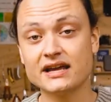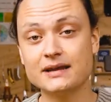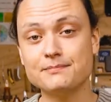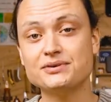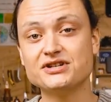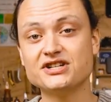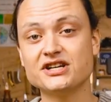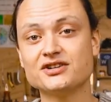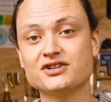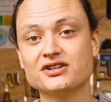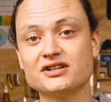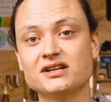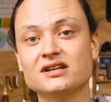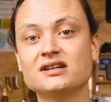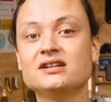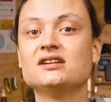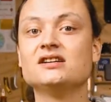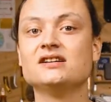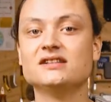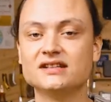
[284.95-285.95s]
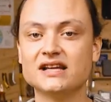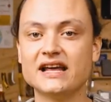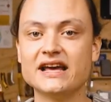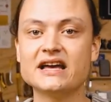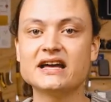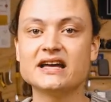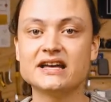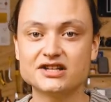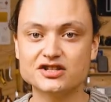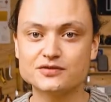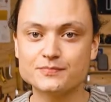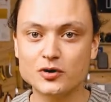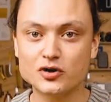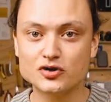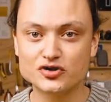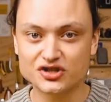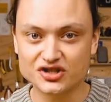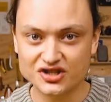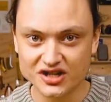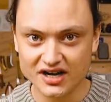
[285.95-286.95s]
In particular, layer
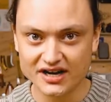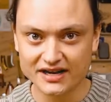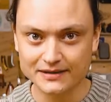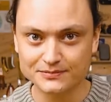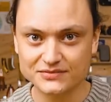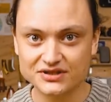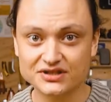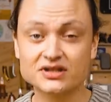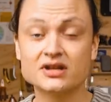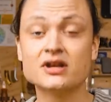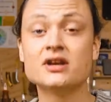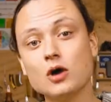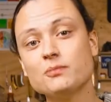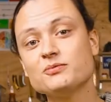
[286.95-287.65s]
exposure times.